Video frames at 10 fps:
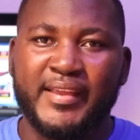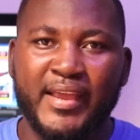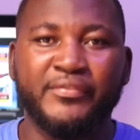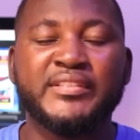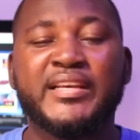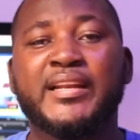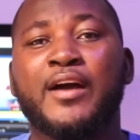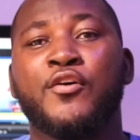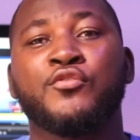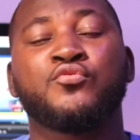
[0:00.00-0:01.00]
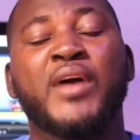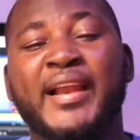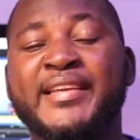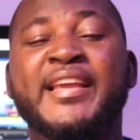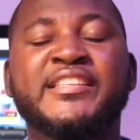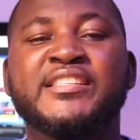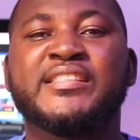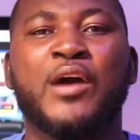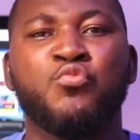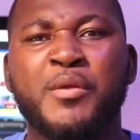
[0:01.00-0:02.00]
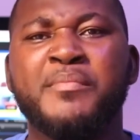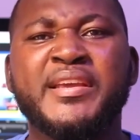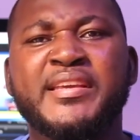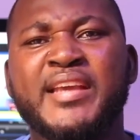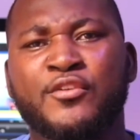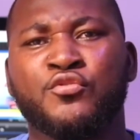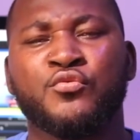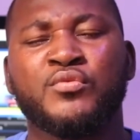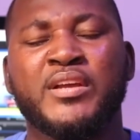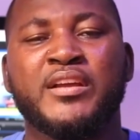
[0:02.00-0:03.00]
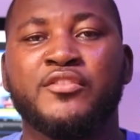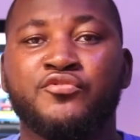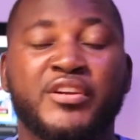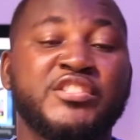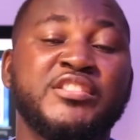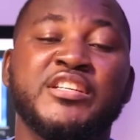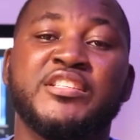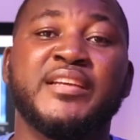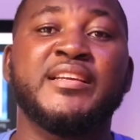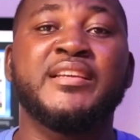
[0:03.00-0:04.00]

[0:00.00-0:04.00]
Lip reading: Kevin Taylor, and also allegations are we making, I don't know, trans GH,